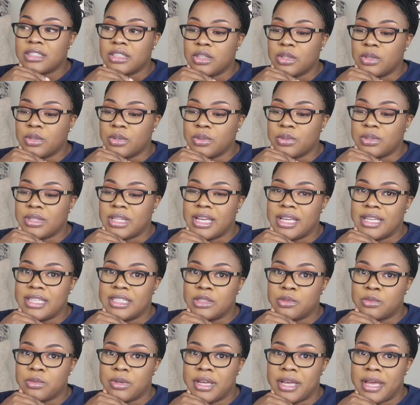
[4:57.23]
So that
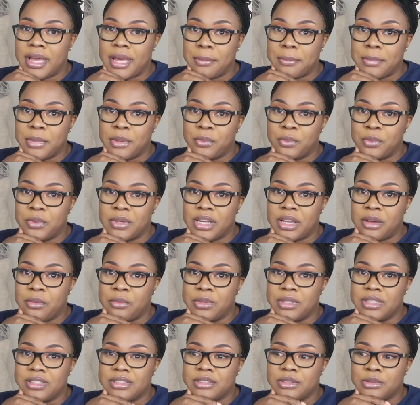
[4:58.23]
is what happened when I
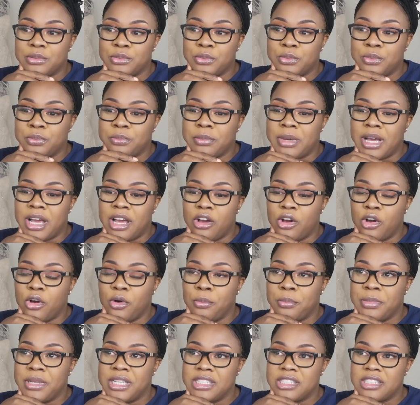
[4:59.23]
went to my
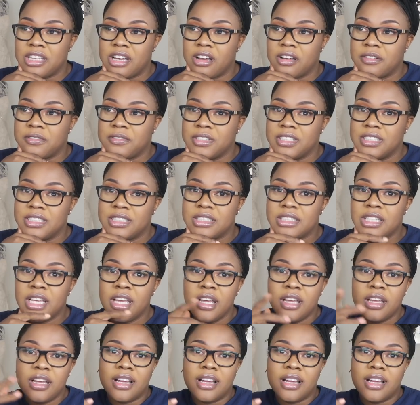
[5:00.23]
O B's office.